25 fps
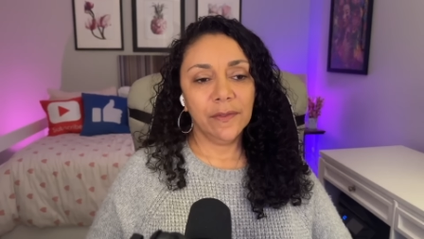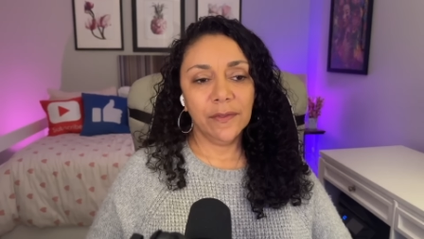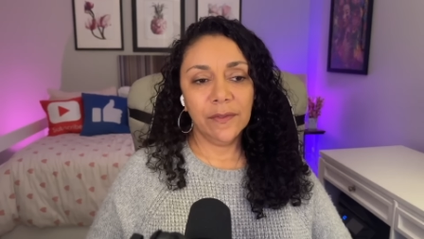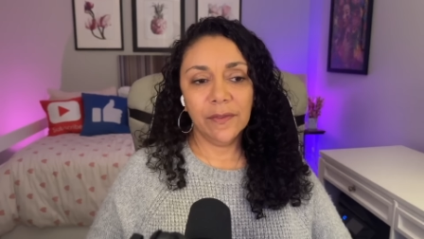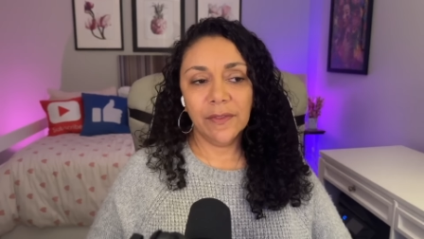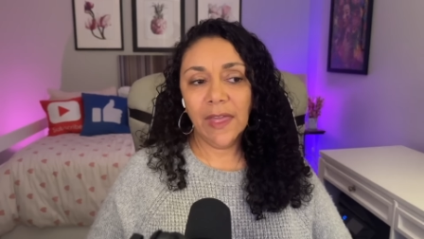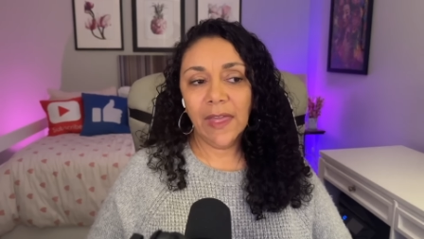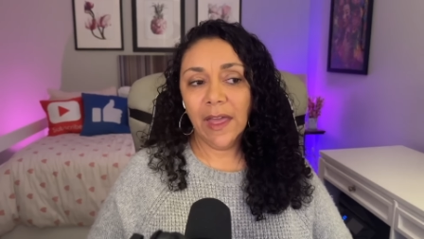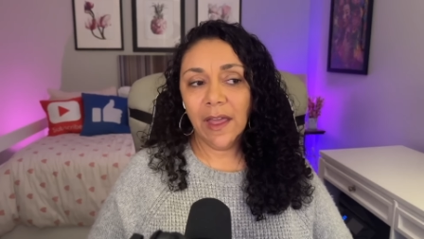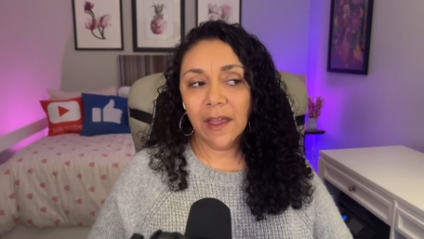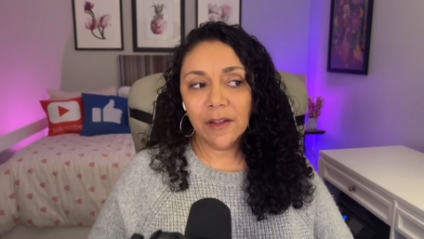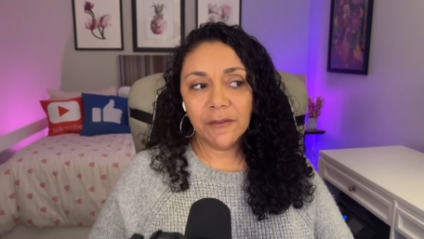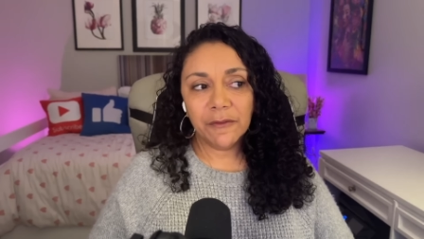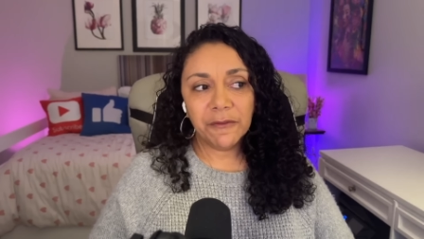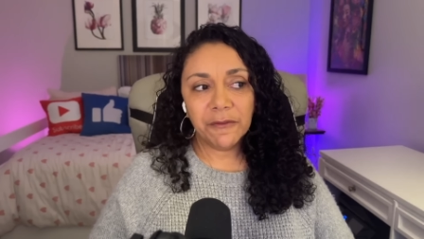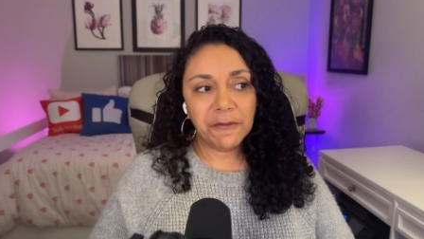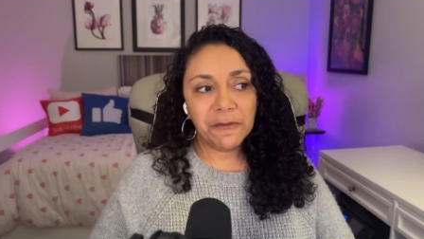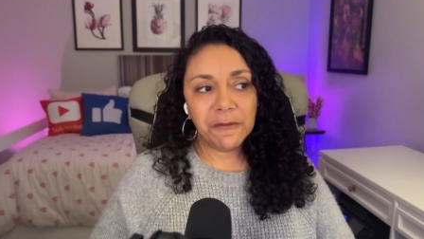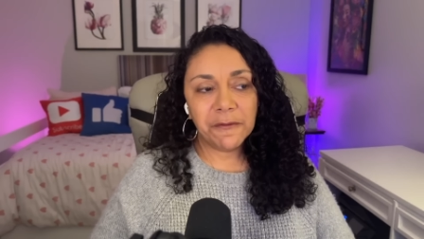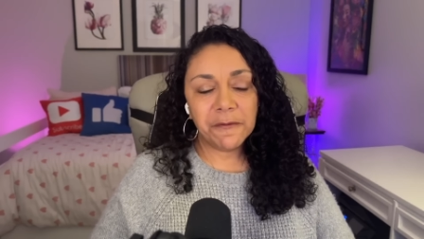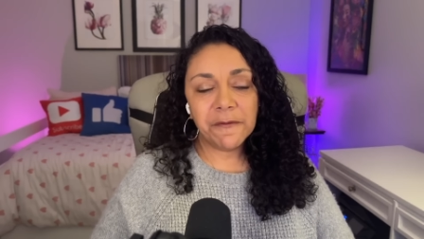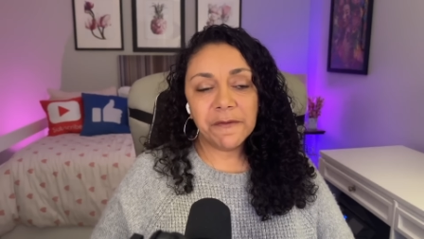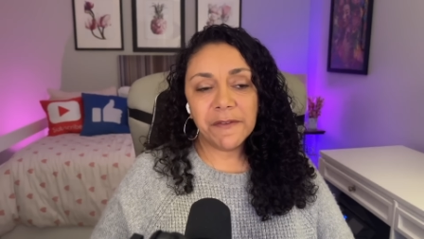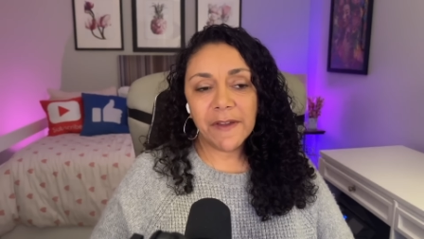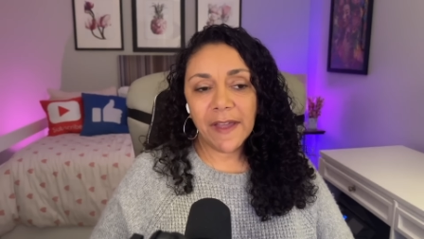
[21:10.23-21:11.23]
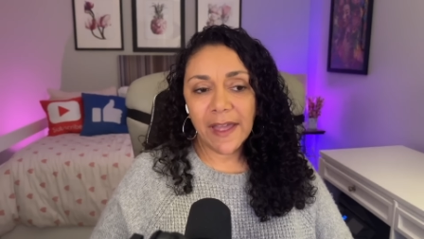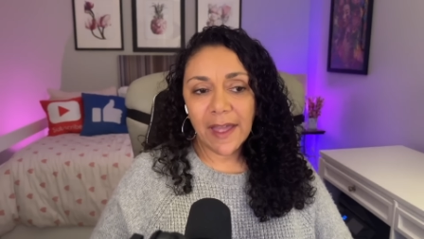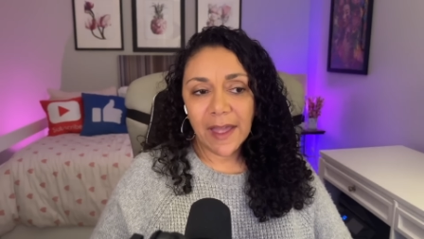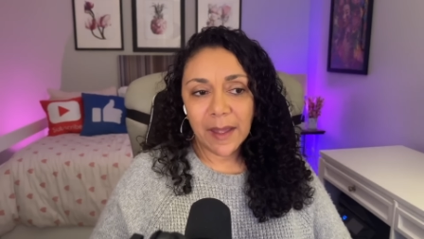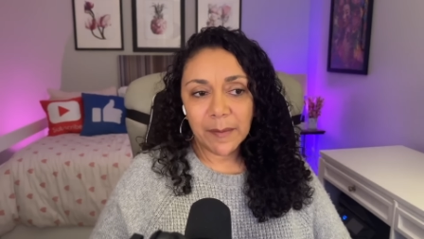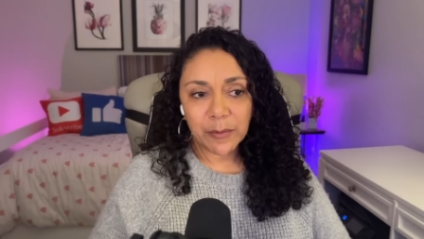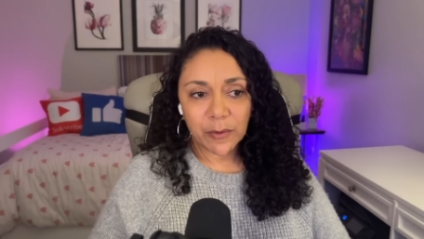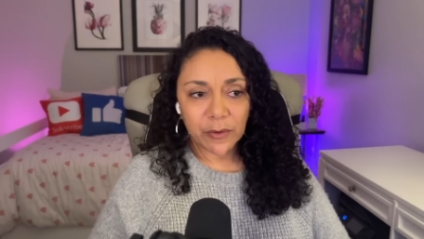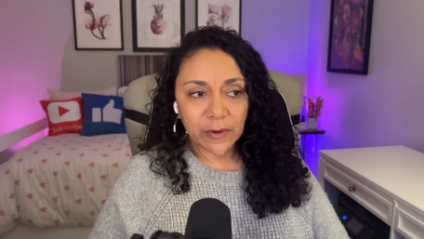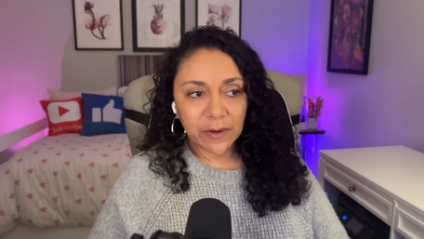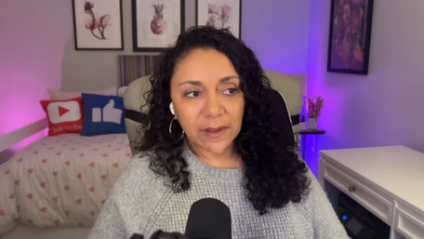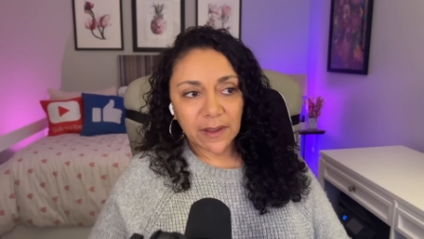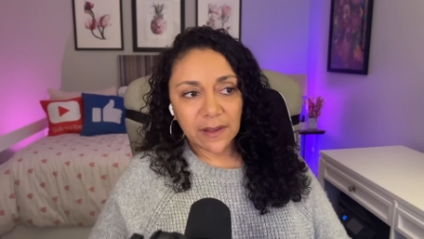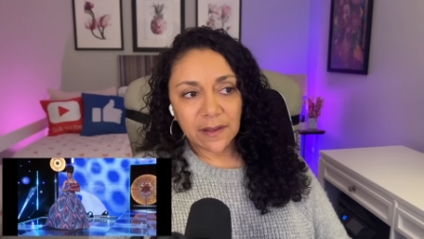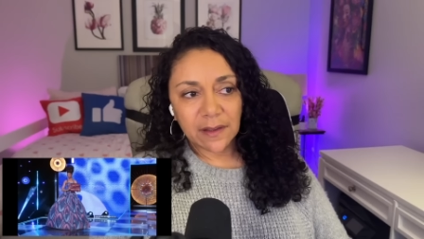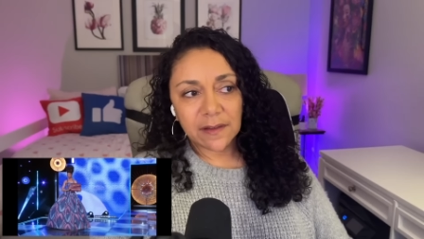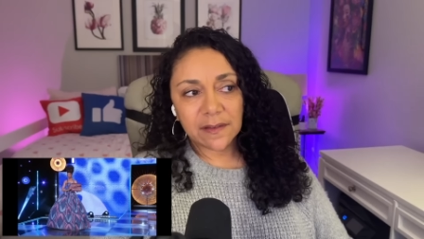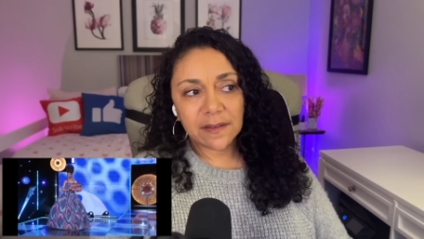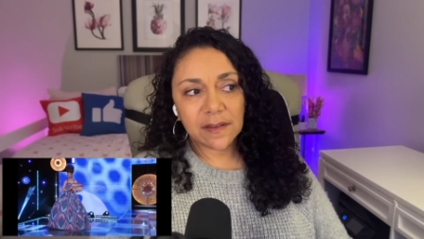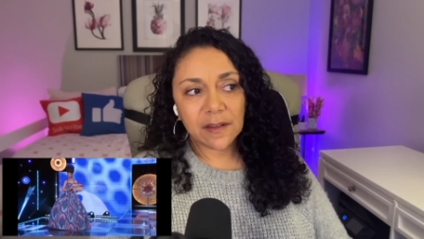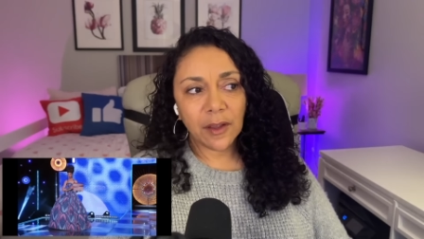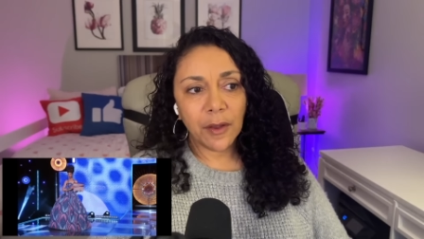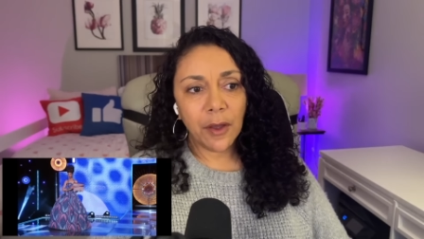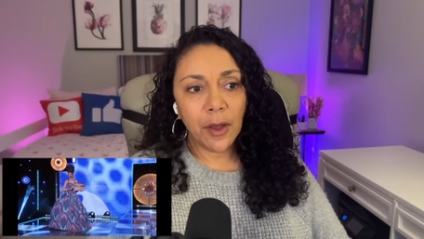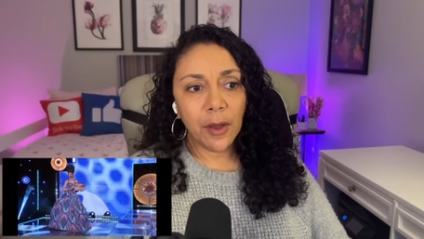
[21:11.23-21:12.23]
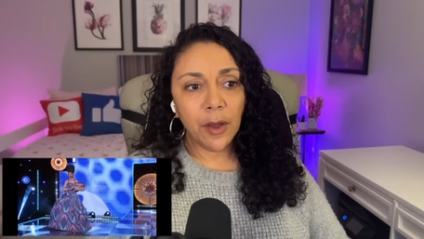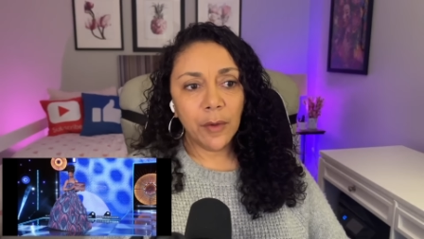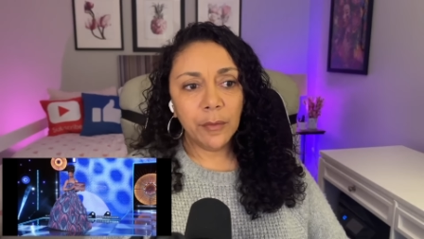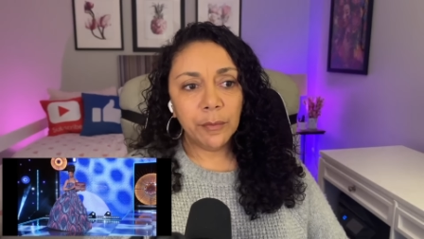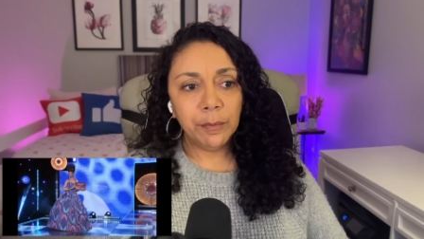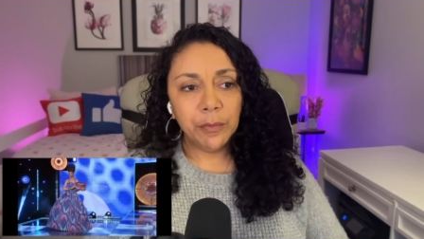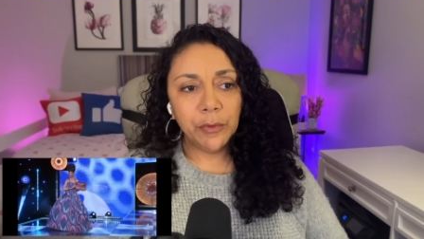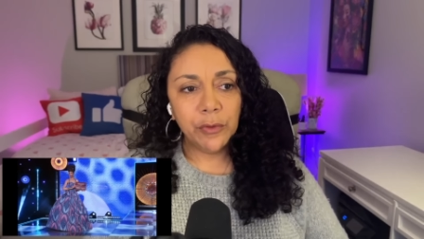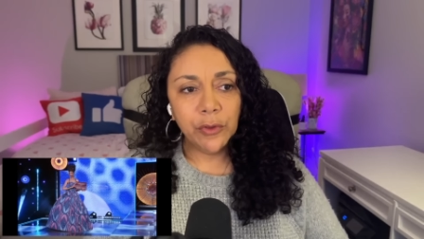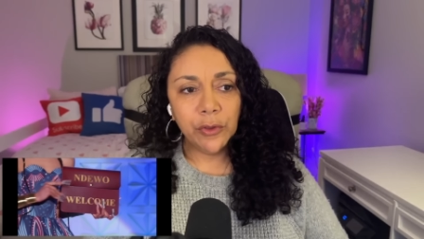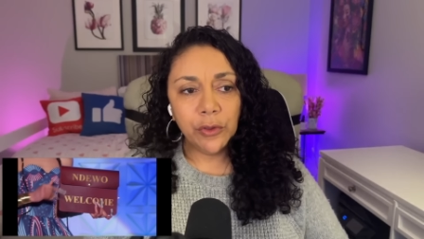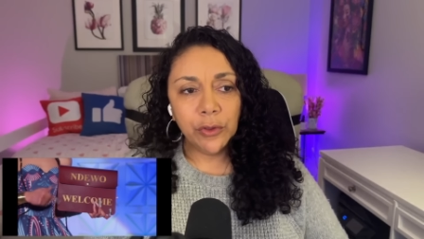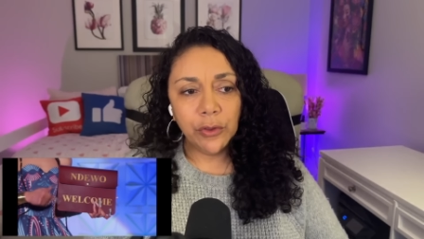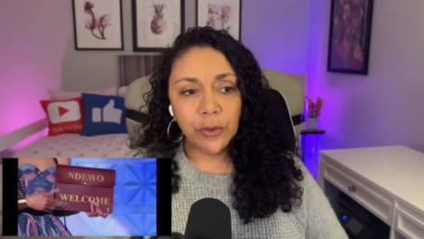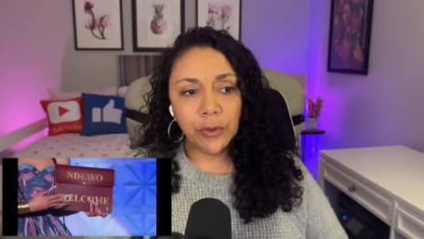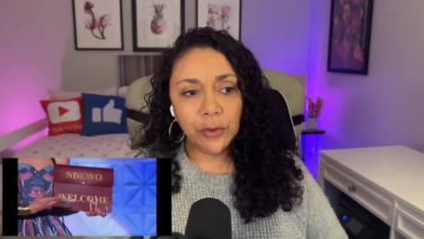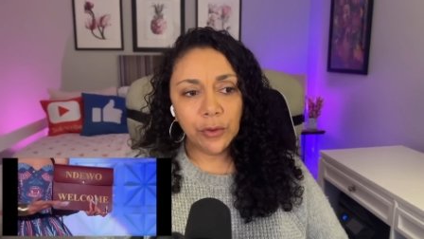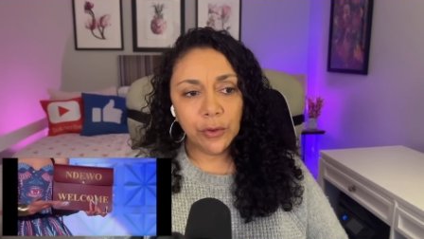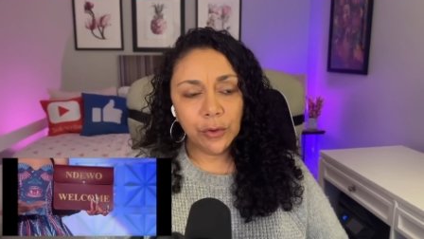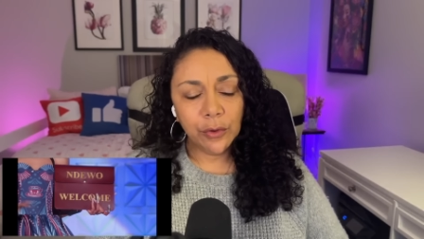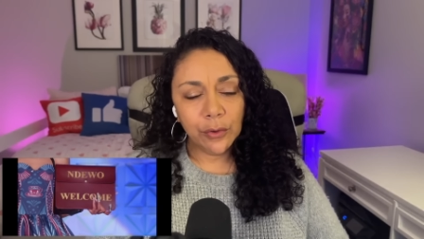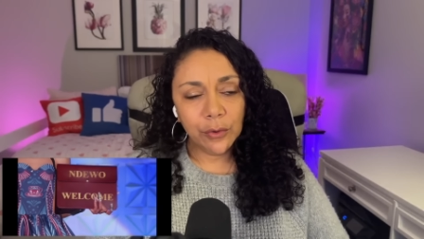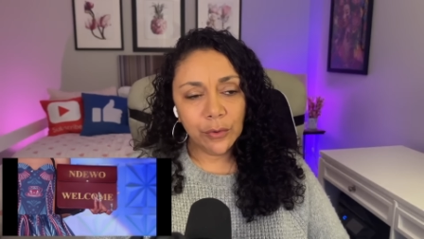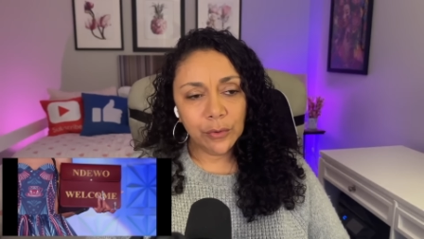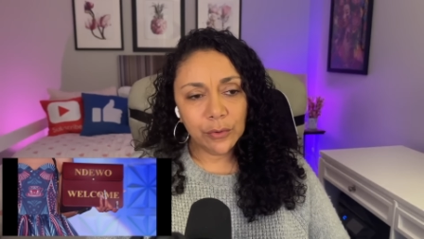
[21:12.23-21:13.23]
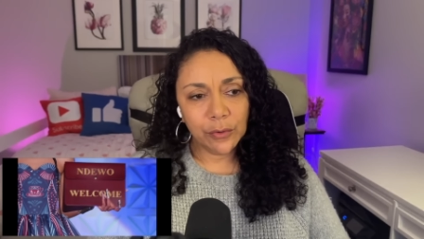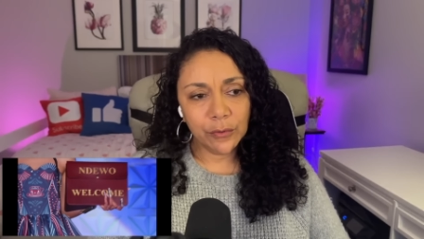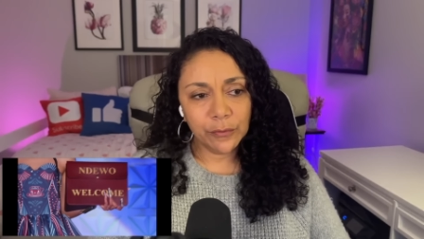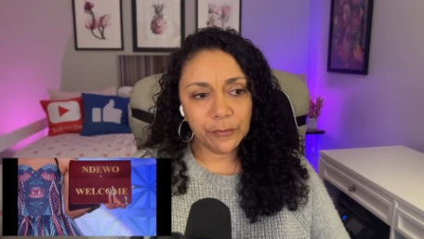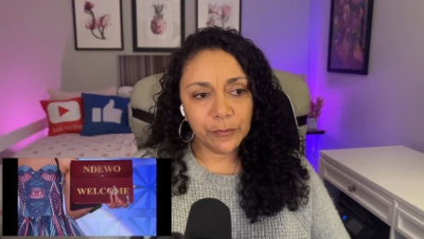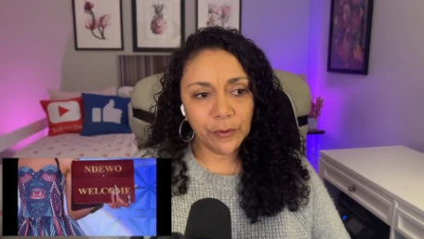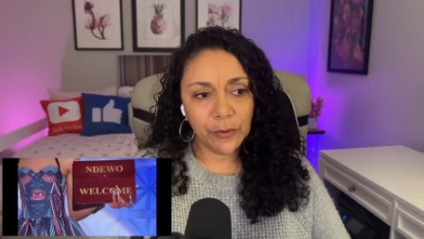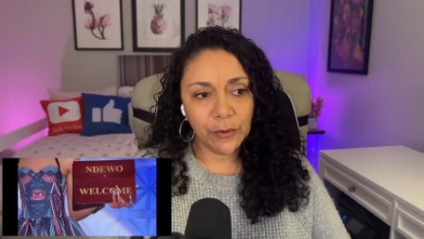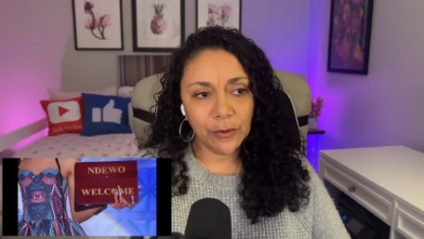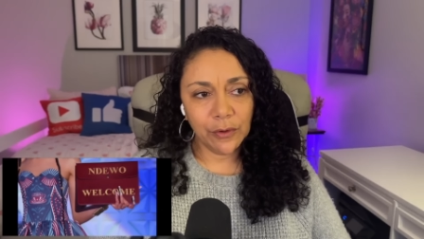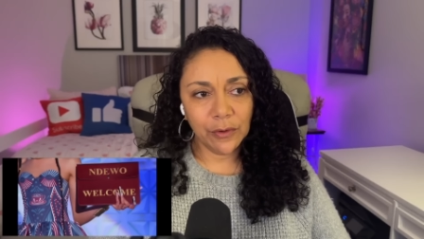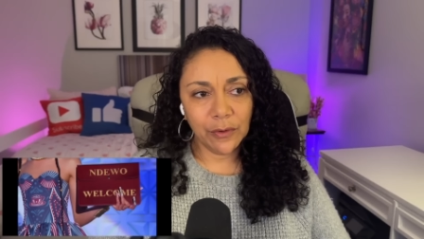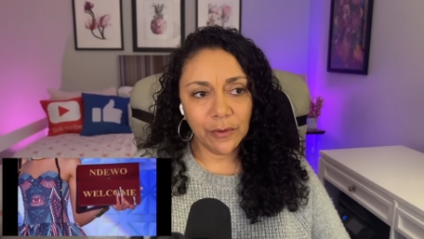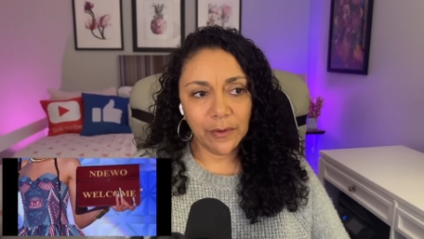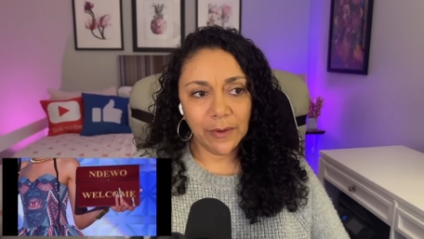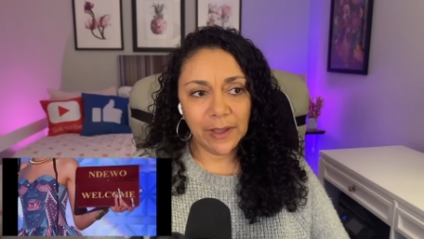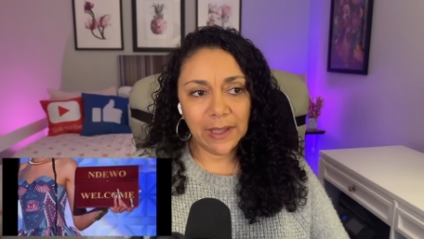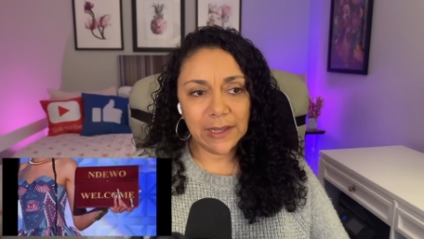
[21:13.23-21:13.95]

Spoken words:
That fabric is beautiful.